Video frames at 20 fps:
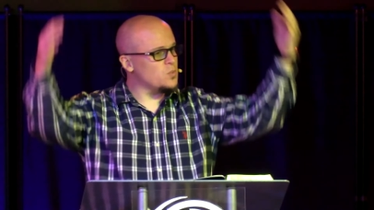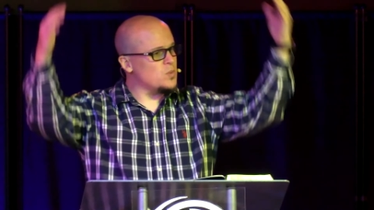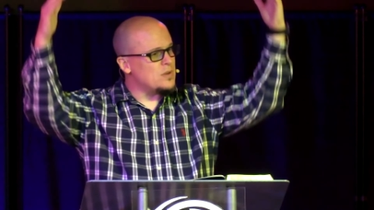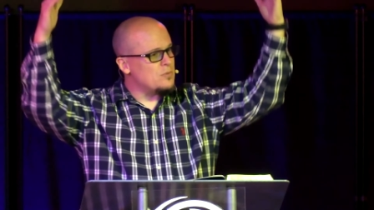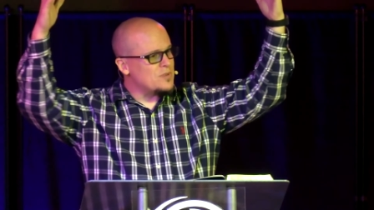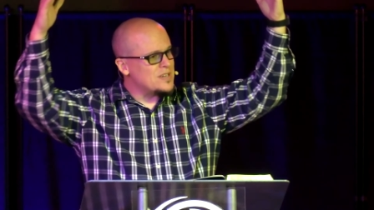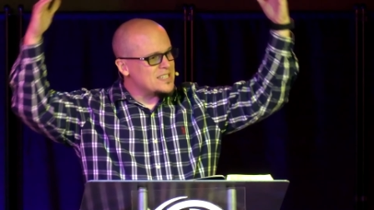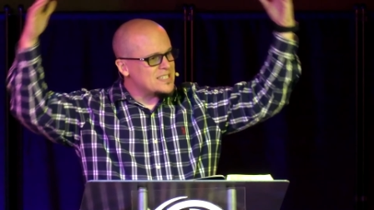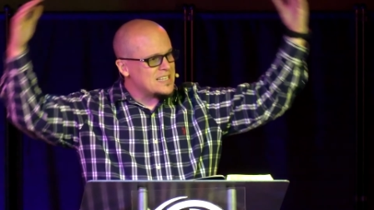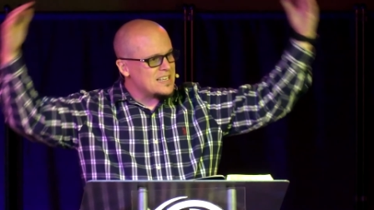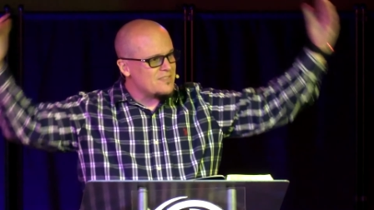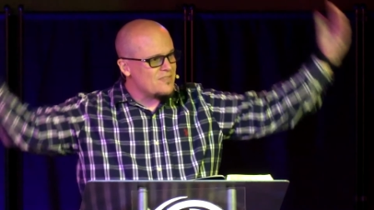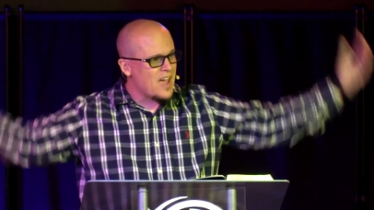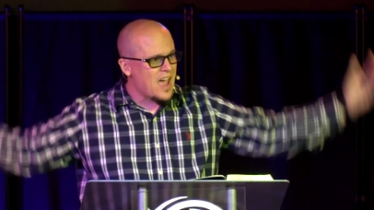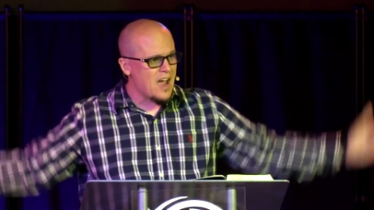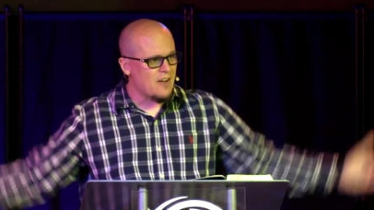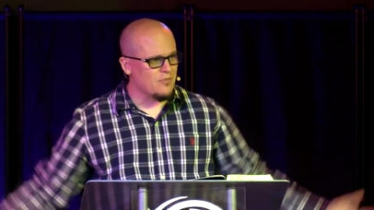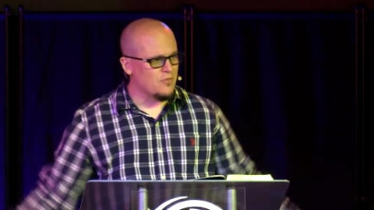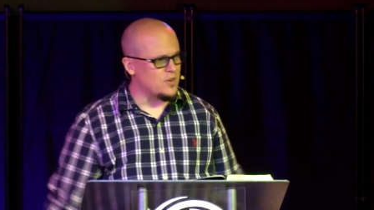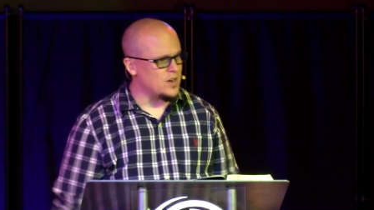we receive
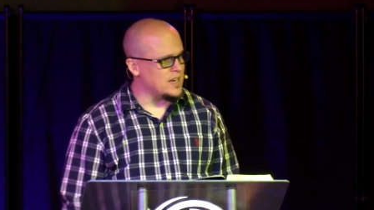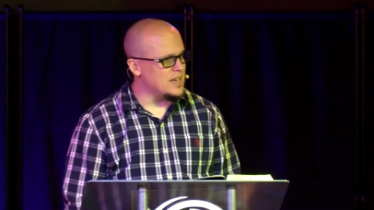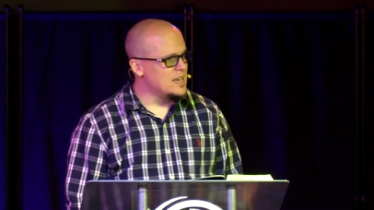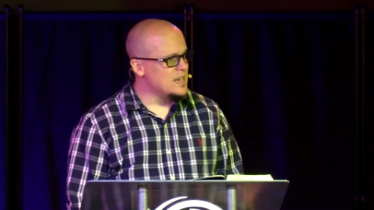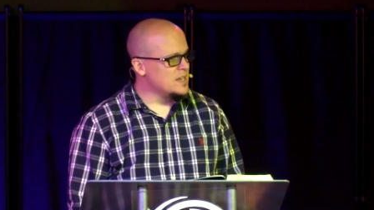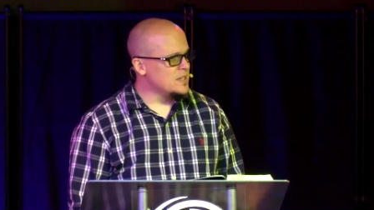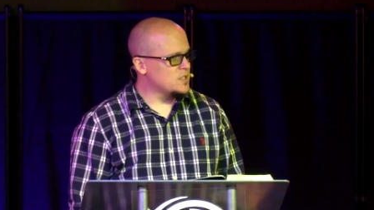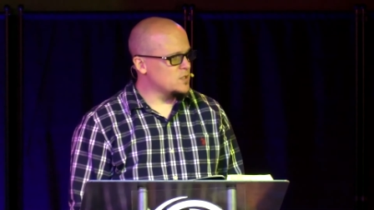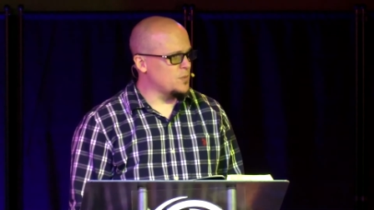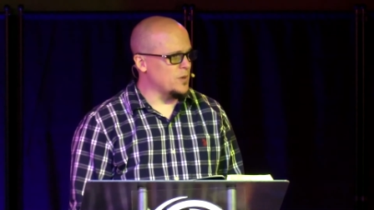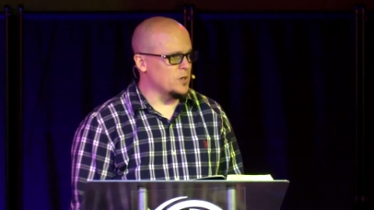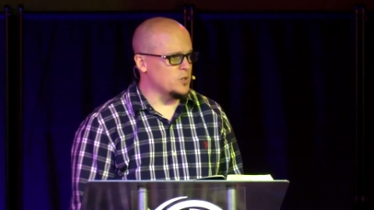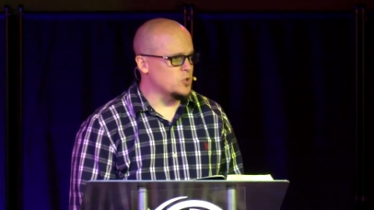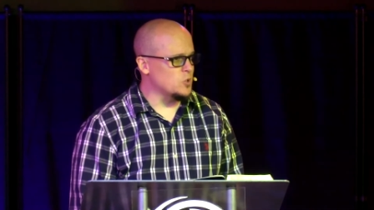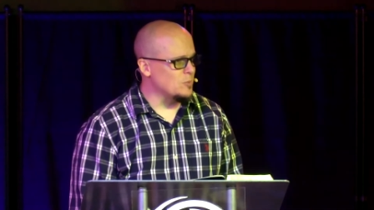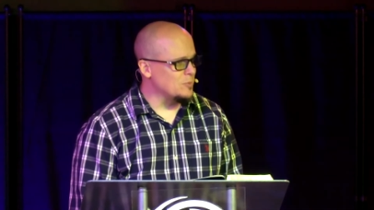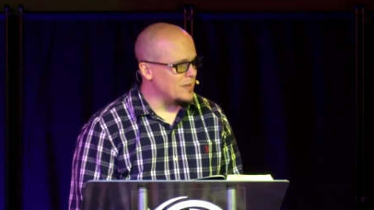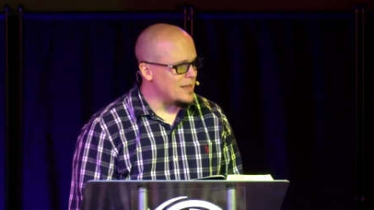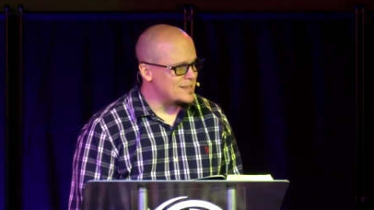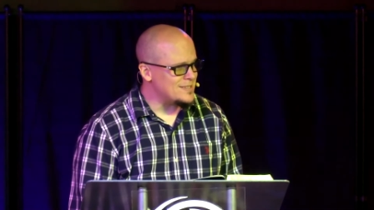every
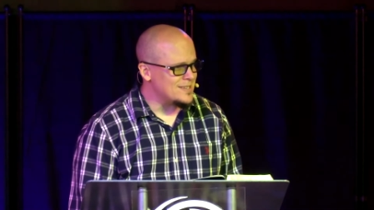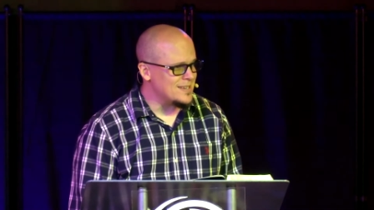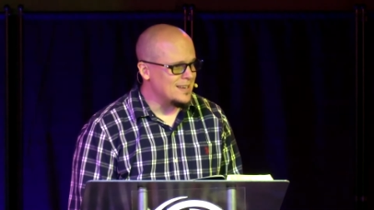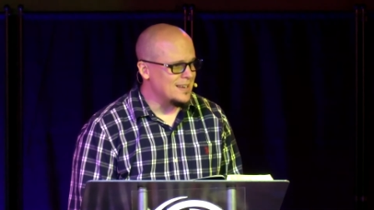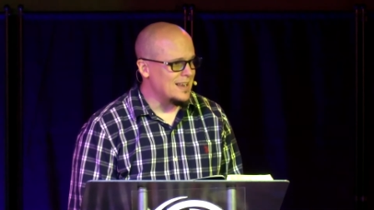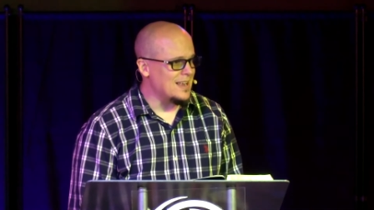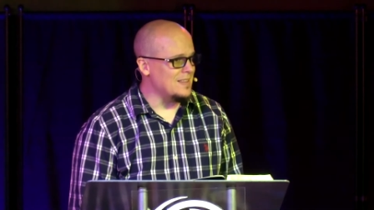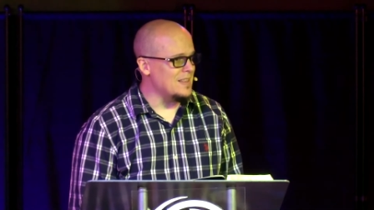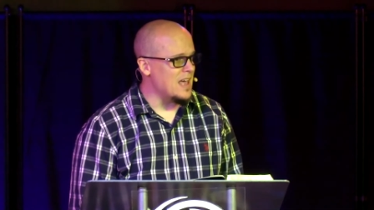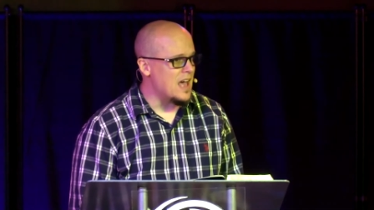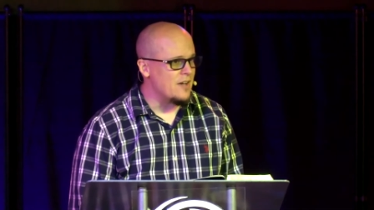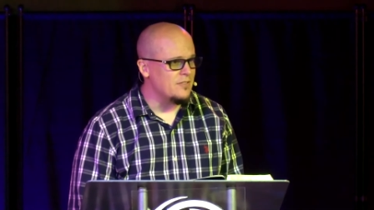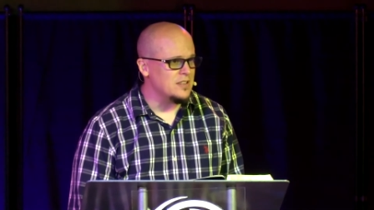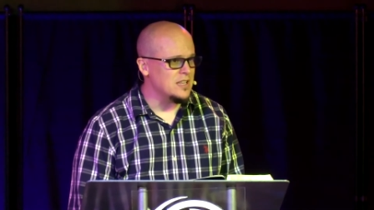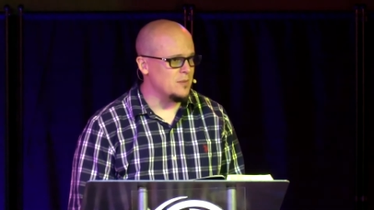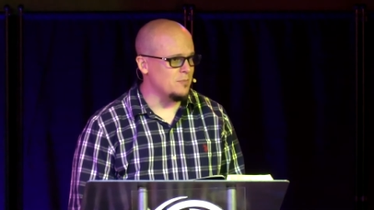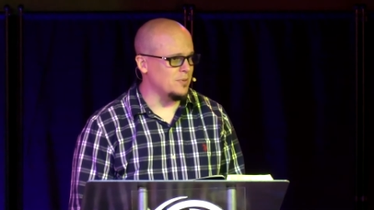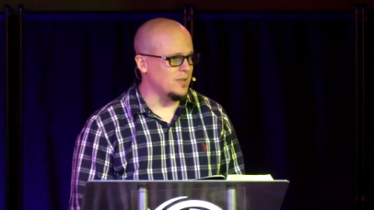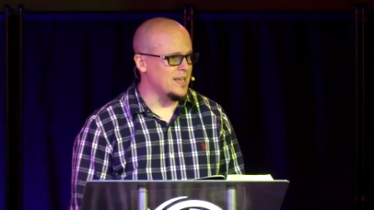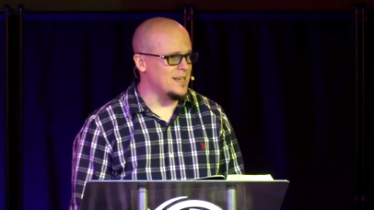spiritual blessing in the
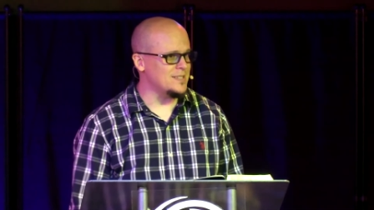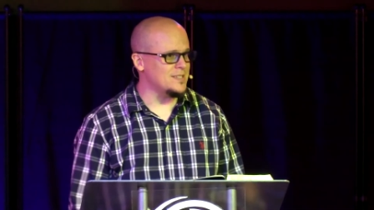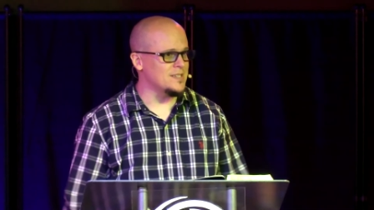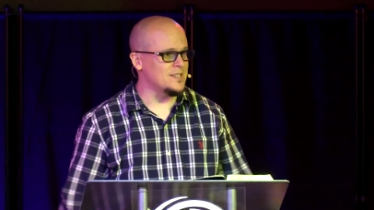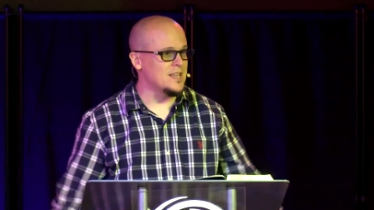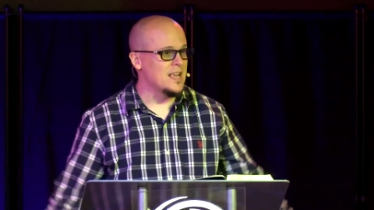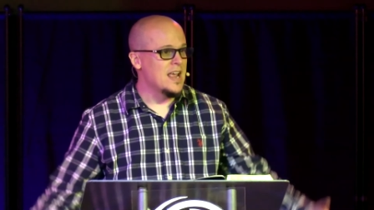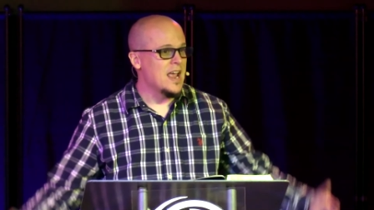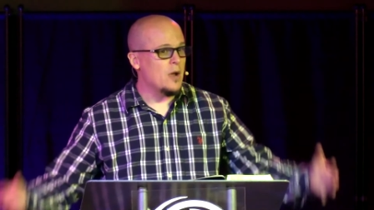heavenly places,